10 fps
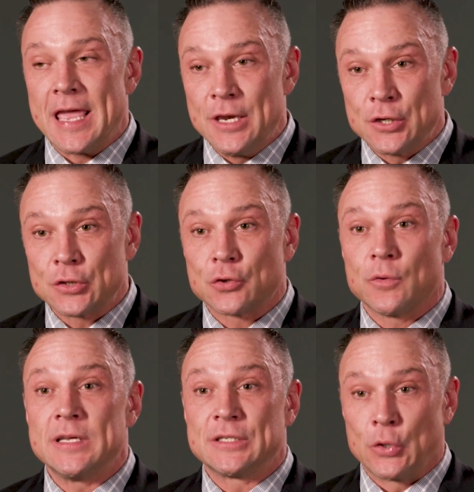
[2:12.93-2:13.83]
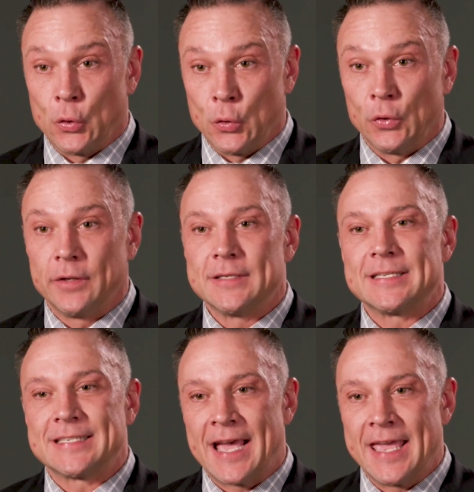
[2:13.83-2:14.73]
industry sold
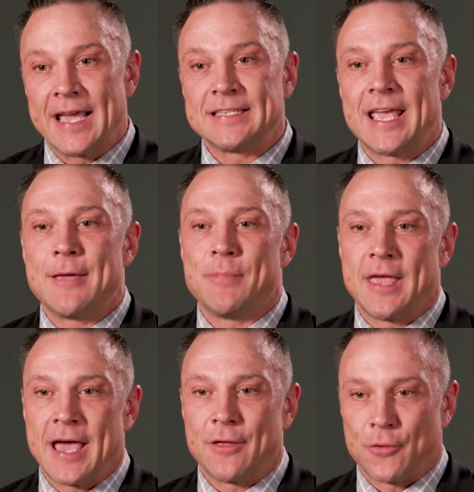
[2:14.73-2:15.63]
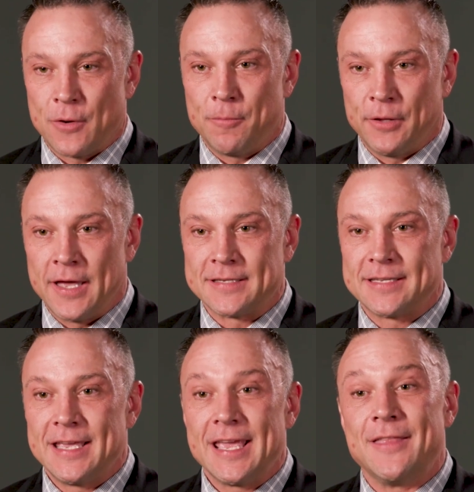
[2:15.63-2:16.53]
SciEx API 3
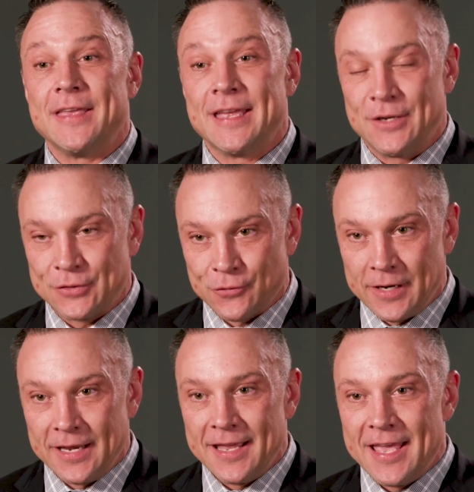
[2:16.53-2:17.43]
Plus in the industry.